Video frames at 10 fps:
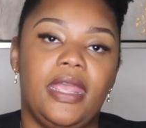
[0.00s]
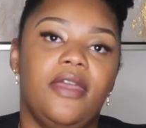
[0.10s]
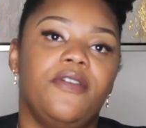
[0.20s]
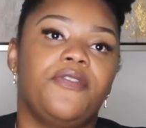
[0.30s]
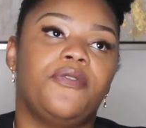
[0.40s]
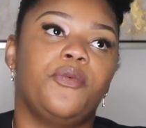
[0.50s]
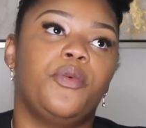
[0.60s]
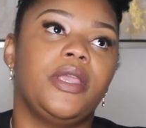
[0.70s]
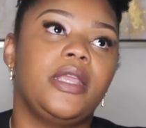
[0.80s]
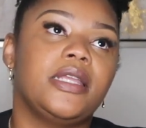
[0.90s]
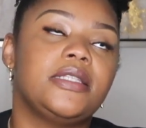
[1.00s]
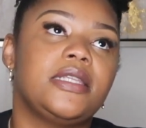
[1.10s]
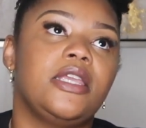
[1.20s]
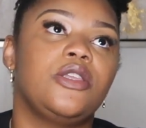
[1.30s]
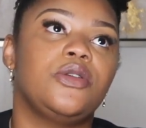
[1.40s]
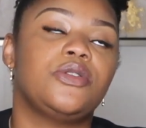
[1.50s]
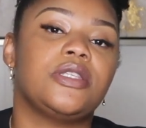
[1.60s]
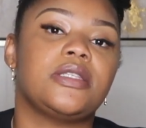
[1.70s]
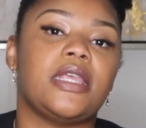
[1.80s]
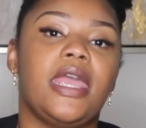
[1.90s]
If we continue
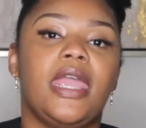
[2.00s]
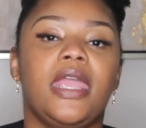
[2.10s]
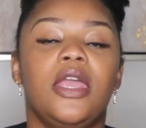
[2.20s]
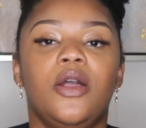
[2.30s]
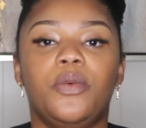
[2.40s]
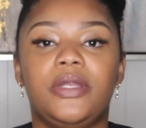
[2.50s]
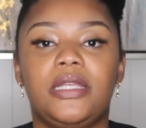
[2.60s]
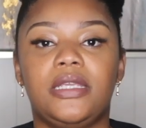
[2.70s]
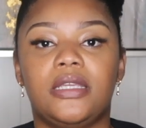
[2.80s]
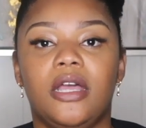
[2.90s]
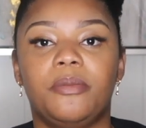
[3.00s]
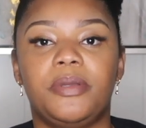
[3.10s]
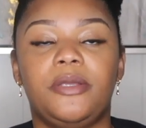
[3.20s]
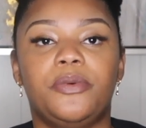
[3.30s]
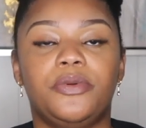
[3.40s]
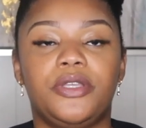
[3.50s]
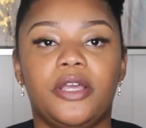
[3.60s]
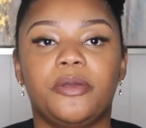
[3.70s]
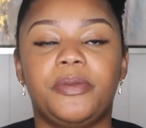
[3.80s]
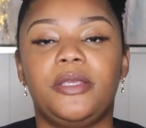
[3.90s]
to say we need young people,
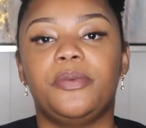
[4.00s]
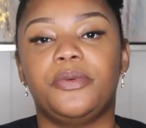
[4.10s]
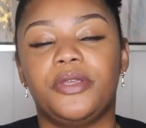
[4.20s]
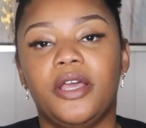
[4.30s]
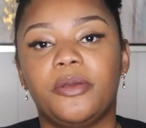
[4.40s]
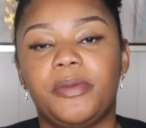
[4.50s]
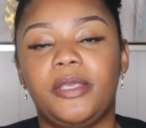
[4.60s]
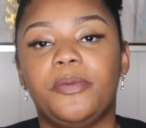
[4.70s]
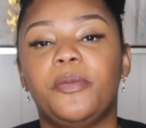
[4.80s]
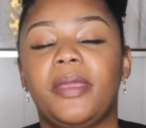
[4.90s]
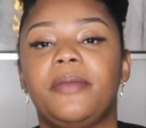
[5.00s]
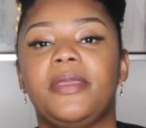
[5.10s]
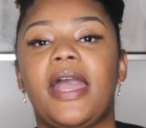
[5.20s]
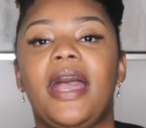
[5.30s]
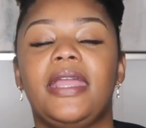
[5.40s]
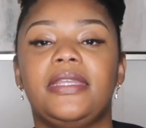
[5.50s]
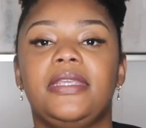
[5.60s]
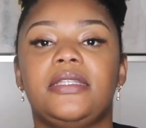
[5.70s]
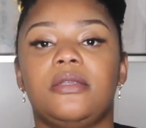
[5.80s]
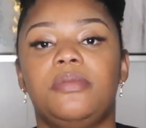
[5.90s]
young people, young people, maybe I
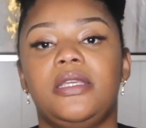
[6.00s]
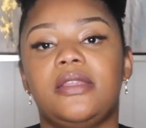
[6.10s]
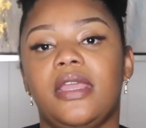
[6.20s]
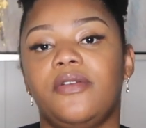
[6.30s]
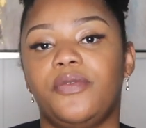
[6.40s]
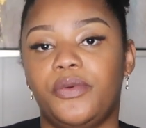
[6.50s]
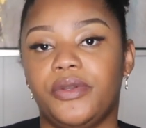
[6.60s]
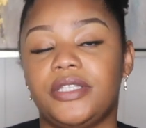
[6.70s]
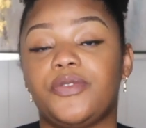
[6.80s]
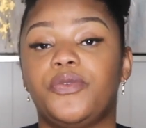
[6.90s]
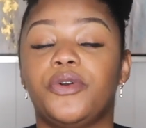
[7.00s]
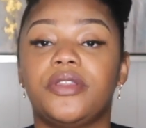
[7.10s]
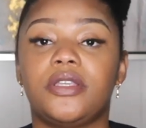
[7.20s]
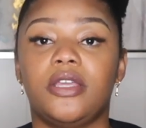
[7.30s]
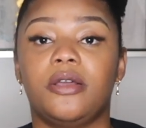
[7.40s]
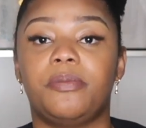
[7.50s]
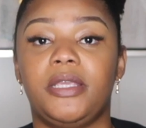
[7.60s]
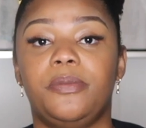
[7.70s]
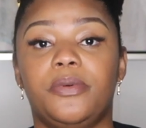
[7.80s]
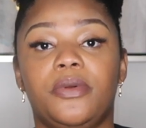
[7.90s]
need to be that voice for the young
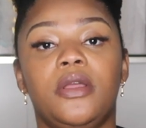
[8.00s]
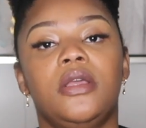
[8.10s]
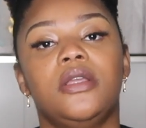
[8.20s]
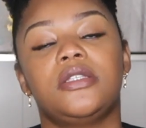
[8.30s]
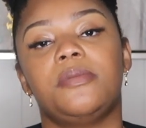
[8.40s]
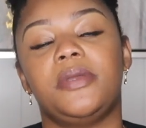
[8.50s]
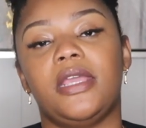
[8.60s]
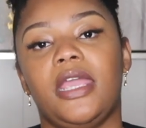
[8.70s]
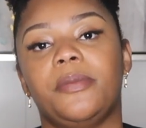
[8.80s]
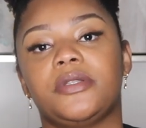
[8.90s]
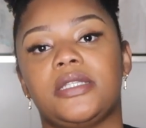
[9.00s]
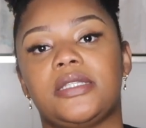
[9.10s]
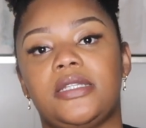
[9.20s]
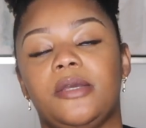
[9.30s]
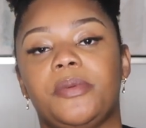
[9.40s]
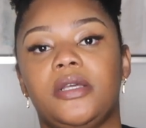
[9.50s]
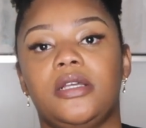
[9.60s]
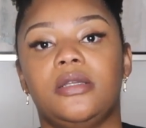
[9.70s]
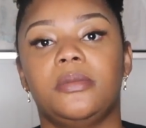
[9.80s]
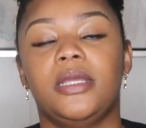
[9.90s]
people to be able to step
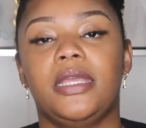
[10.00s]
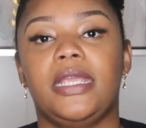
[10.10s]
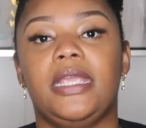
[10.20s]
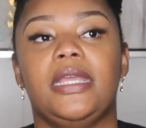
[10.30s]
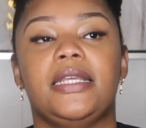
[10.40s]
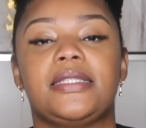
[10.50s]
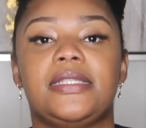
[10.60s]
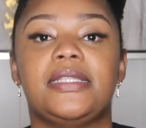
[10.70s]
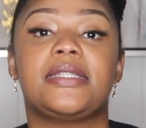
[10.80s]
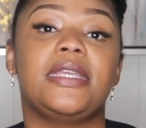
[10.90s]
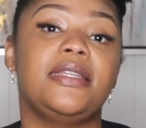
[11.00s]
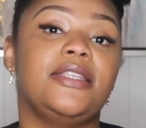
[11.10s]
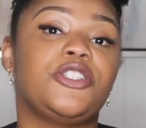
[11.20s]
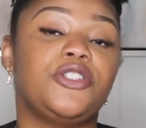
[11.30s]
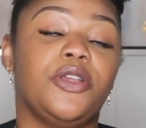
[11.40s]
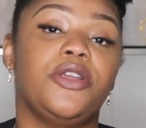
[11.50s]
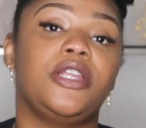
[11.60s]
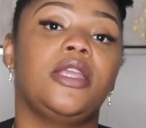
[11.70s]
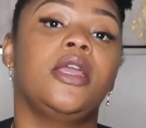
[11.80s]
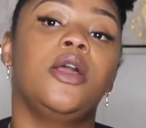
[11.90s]
up and assist in this
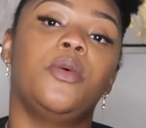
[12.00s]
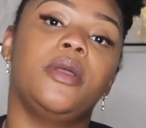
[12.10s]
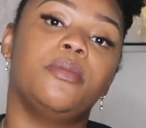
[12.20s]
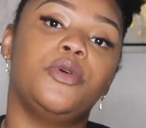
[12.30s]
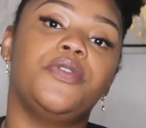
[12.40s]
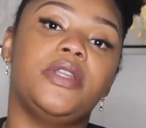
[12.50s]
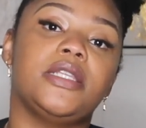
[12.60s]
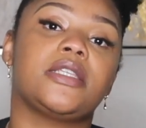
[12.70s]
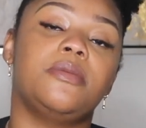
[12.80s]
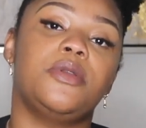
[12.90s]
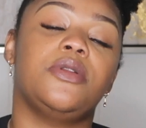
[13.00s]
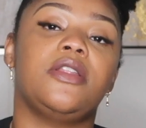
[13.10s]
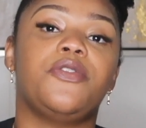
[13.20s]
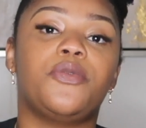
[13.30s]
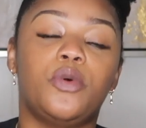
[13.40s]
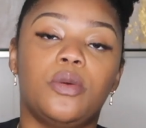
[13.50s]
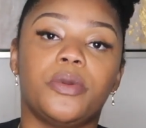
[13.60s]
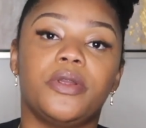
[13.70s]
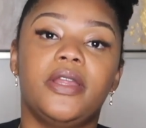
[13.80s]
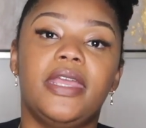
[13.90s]
journey with moving this community
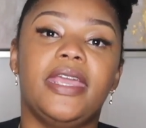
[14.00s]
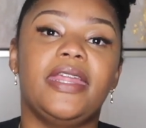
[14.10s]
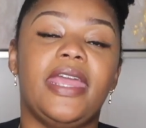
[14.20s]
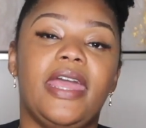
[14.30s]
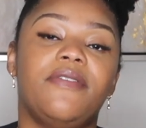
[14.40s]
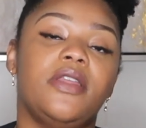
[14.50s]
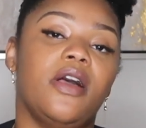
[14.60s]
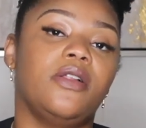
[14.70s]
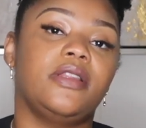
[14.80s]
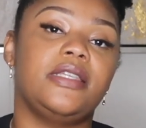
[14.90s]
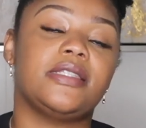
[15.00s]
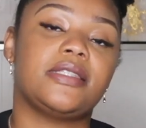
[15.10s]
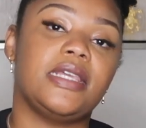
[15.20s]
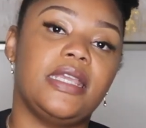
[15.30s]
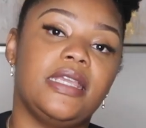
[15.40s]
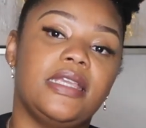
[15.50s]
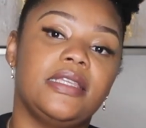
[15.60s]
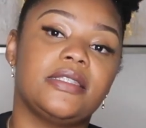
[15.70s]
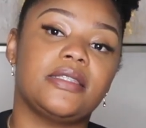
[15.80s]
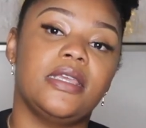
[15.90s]
forward and having all of these
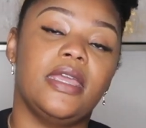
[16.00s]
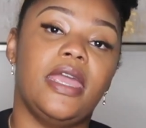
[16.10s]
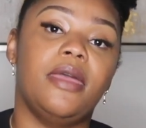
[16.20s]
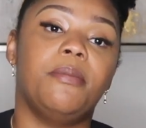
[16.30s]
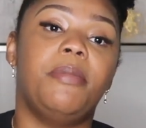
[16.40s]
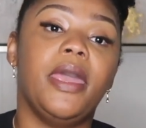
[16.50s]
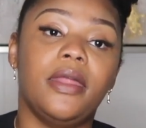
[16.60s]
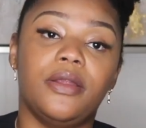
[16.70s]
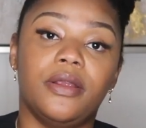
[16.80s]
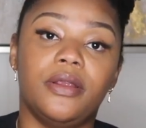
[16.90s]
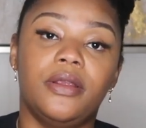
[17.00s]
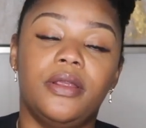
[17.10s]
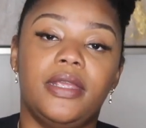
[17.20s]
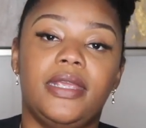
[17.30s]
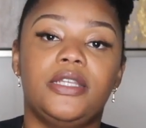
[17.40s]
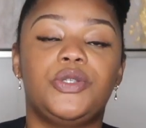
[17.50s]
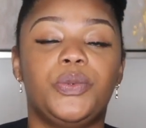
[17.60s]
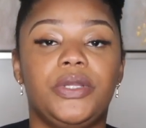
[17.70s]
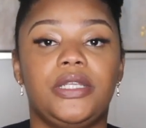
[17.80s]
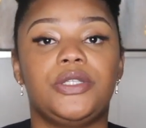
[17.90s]
things and better in
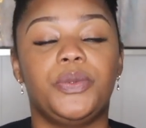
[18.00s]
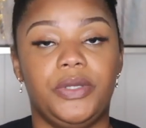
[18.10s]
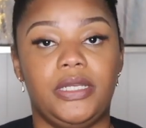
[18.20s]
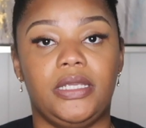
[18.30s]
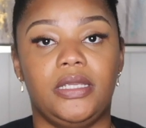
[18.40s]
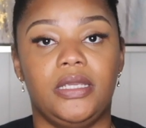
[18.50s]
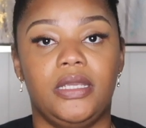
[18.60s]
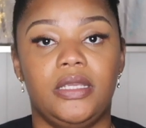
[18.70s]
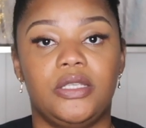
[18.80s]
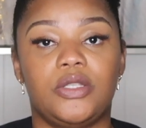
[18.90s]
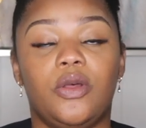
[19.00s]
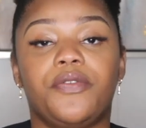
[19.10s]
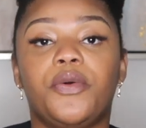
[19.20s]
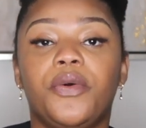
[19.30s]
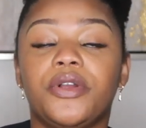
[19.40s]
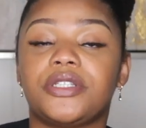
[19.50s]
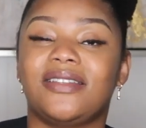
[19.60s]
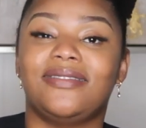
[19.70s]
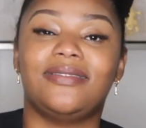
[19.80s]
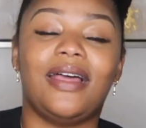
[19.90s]
2020. So of course
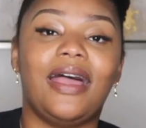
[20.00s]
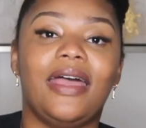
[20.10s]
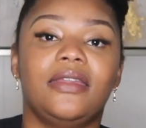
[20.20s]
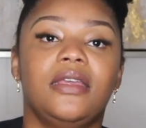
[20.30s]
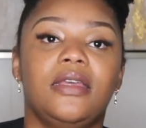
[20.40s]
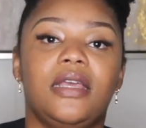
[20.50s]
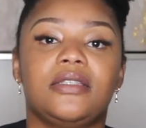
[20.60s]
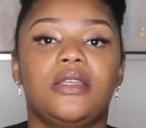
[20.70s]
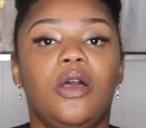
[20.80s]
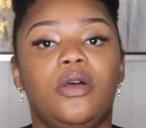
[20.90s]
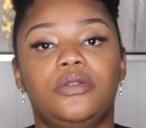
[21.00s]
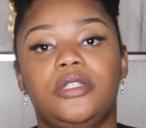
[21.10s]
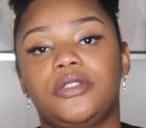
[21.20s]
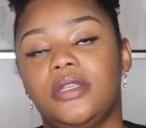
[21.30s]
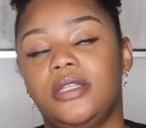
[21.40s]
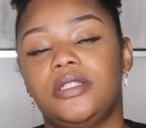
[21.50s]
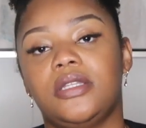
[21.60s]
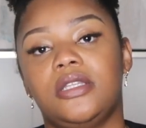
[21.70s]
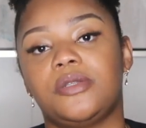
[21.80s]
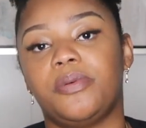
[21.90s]
a lot has gone
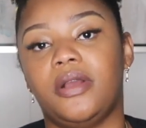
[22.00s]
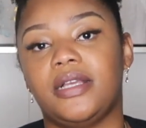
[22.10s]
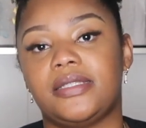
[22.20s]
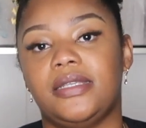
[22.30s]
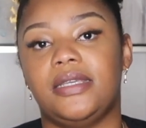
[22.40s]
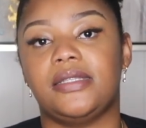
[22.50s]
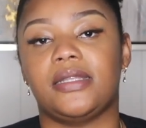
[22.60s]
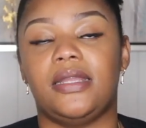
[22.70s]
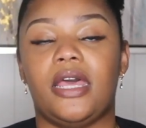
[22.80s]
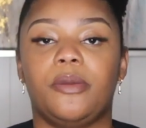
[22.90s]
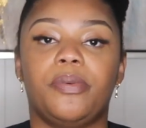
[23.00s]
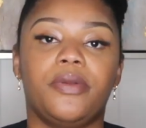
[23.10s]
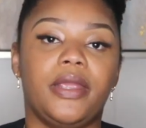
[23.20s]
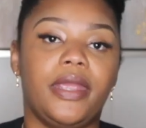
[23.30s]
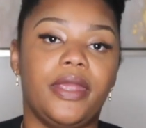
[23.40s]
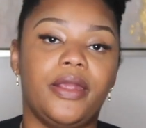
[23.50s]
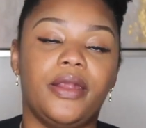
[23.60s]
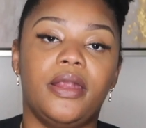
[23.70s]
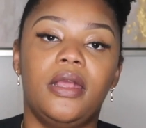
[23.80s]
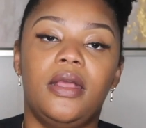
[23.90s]
into this process, a lot of
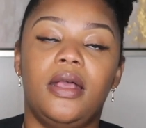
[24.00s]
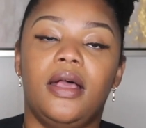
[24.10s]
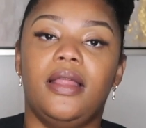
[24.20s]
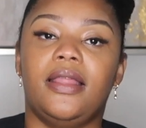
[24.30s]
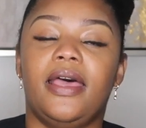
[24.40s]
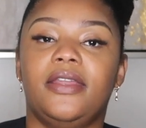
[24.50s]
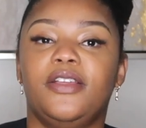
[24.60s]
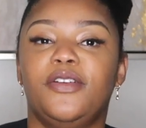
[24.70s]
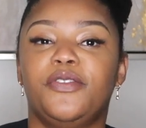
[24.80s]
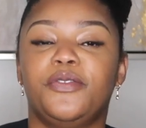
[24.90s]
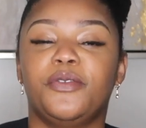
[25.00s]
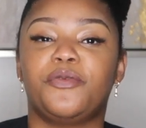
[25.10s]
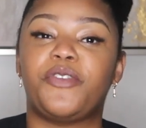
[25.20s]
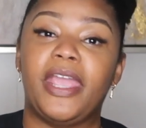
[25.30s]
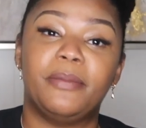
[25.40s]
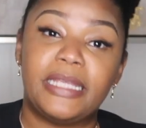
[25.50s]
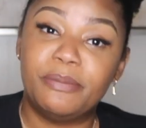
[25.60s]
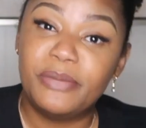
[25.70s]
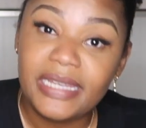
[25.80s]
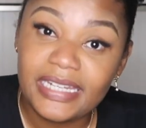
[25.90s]
prayer, a lot of family
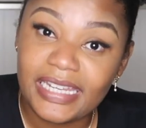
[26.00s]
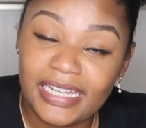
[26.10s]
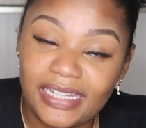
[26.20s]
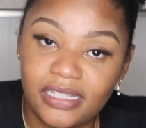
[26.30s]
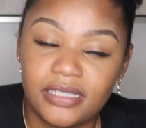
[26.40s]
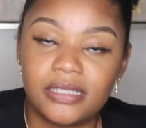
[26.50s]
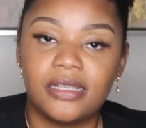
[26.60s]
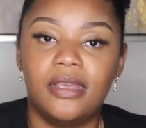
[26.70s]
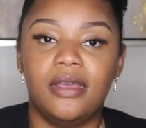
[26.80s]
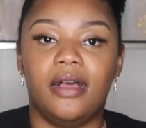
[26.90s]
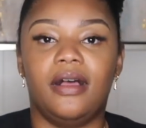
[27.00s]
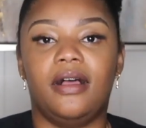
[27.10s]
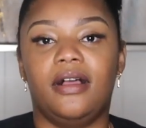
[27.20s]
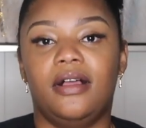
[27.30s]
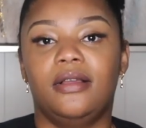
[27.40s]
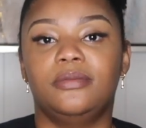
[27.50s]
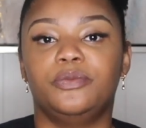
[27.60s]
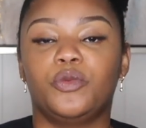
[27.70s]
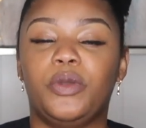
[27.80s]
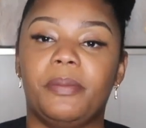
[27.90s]
meetings
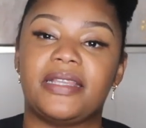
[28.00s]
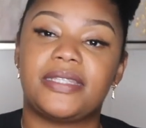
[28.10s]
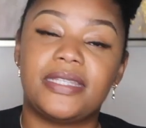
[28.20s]
with my